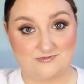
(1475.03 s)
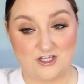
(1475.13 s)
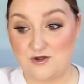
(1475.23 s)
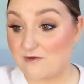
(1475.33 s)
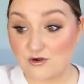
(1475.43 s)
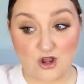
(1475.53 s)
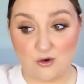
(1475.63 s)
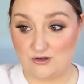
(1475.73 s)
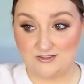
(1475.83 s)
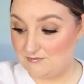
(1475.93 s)
You never
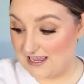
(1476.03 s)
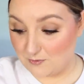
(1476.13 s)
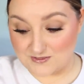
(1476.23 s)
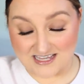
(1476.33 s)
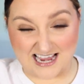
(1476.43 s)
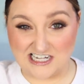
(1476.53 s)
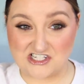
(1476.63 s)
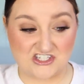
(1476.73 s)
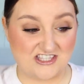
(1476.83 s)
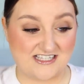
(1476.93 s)
know. Makeup is kind of
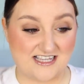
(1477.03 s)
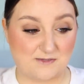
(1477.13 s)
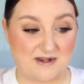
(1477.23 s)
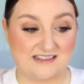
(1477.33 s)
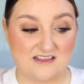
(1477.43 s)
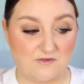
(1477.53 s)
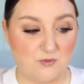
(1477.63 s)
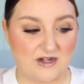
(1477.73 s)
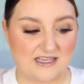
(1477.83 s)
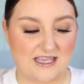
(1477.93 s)
just good these days, but I love
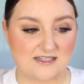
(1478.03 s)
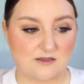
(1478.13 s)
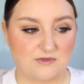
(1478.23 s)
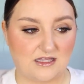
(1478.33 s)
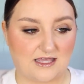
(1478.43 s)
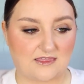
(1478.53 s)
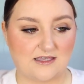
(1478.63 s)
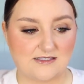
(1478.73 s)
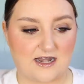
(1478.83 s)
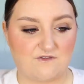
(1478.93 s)
it when I get something like
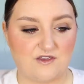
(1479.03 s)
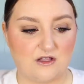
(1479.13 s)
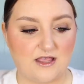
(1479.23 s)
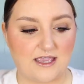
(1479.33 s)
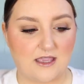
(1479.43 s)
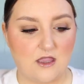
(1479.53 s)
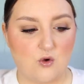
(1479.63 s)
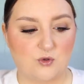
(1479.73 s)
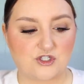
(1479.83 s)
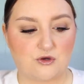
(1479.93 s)
this that I feel like
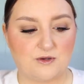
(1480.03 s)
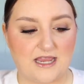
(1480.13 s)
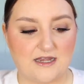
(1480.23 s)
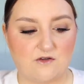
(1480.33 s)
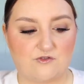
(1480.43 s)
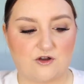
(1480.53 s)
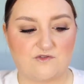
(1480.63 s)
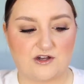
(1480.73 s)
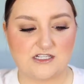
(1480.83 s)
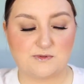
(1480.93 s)
was created for a
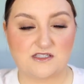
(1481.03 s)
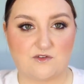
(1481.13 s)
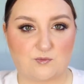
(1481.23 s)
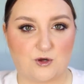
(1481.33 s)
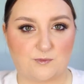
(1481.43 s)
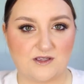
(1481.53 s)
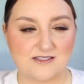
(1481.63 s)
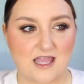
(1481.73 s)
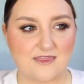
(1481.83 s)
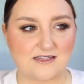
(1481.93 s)
very specific
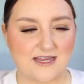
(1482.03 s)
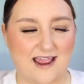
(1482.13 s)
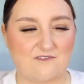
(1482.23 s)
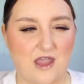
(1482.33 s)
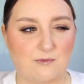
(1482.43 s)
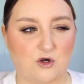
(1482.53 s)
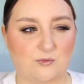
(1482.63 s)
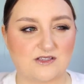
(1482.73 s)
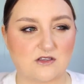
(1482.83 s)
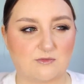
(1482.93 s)
purpose and then to have that
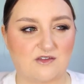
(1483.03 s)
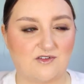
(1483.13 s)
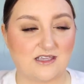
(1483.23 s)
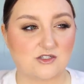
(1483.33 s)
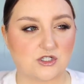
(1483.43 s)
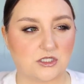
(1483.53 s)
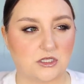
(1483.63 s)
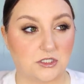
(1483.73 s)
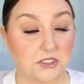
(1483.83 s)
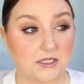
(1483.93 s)
purpose on my face just
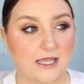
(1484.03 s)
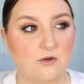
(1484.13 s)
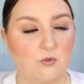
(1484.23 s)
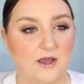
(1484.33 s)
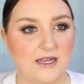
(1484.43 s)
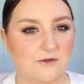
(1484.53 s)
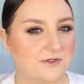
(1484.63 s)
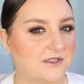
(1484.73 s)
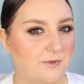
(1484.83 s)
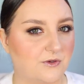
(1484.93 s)
look like what it
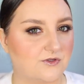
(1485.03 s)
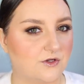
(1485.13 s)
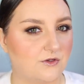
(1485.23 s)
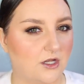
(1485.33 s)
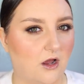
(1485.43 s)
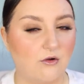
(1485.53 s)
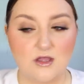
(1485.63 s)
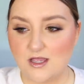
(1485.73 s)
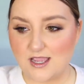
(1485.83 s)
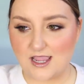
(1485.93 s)
was supposed to, you know?
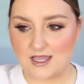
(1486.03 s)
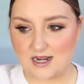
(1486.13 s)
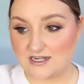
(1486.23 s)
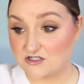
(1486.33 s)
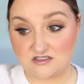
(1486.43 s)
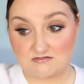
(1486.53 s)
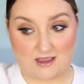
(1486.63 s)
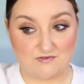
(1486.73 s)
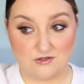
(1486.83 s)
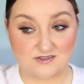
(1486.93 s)
And I just,
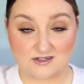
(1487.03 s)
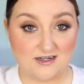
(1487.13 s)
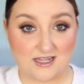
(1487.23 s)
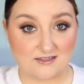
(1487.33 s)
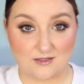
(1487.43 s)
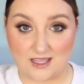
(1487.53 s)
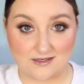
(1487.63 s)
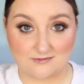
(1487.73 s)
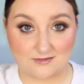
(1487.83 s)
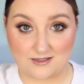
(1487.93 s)
I feel stunning
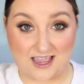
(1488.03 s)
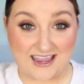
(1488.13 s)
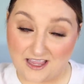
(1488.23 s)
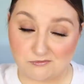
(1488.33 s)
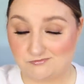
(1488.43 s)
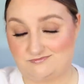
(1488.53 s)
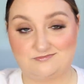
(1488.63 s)
and I am